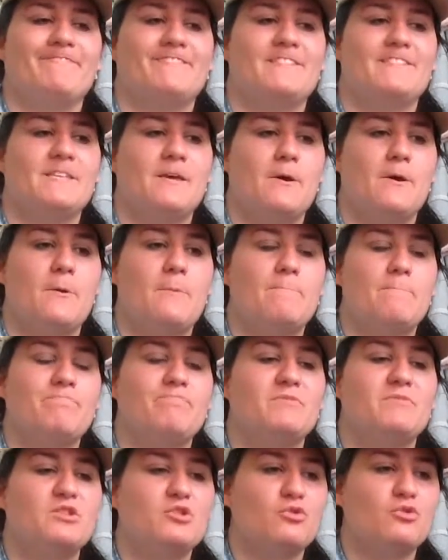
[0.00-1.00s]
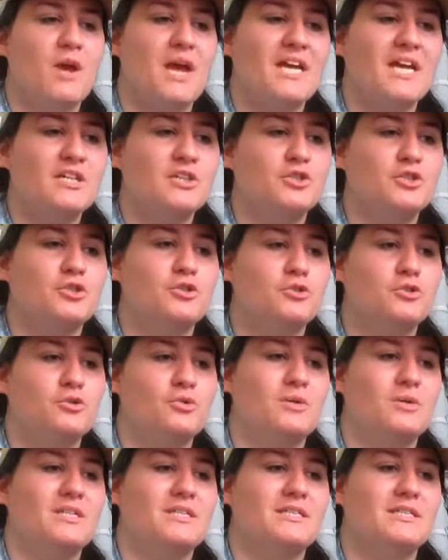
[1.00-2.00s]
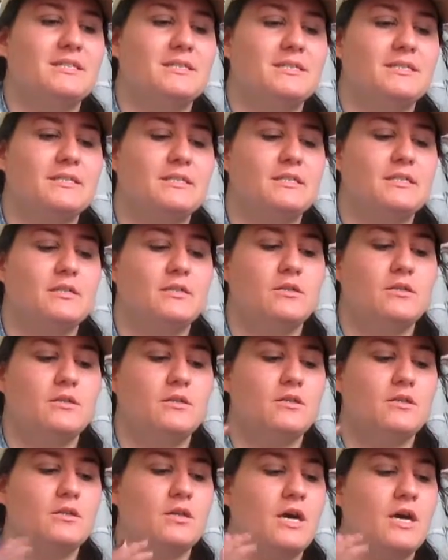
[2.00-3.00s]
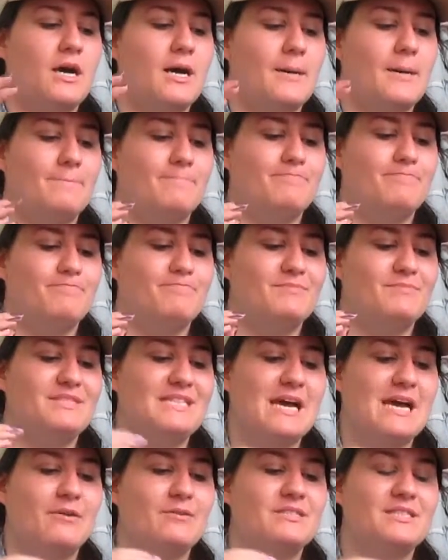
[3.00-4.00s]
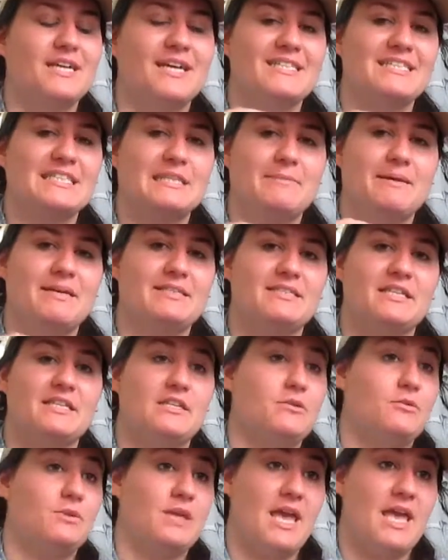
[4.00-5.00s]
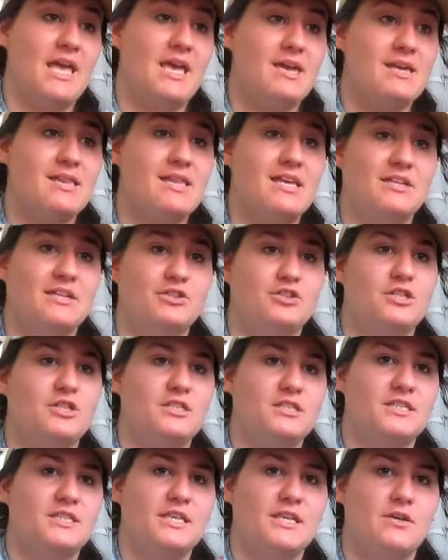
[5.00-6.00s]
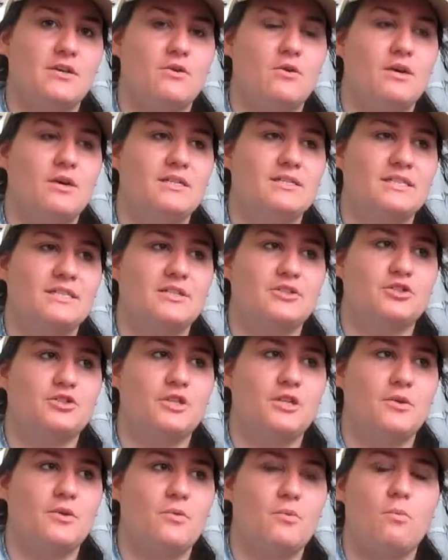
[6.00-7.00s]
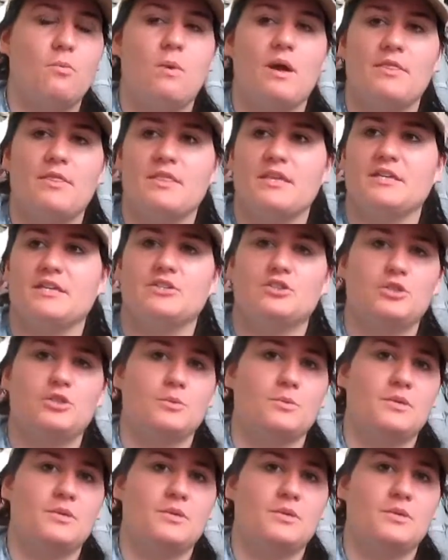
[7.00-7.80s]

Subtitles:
So, try to downsize the best that you can and just think essentially what things do you